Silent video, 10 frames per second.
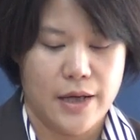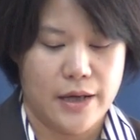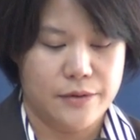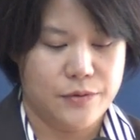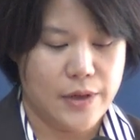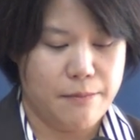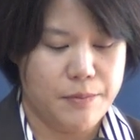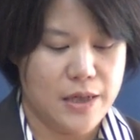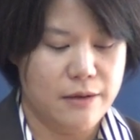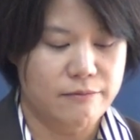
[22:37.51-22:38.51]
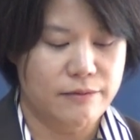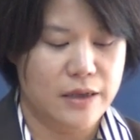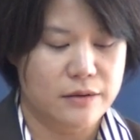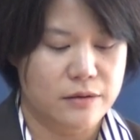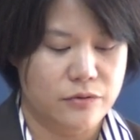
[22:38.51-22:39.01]
and GMP
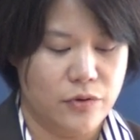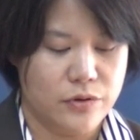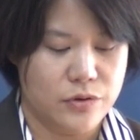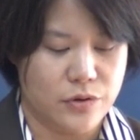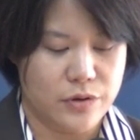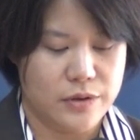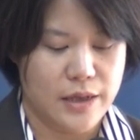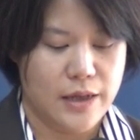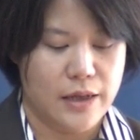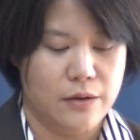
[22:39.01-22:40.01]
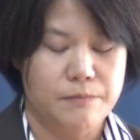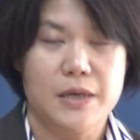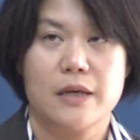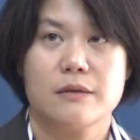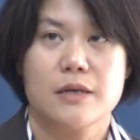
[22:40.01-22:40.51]
infrastructures and
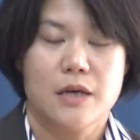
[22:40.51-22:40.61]
obtain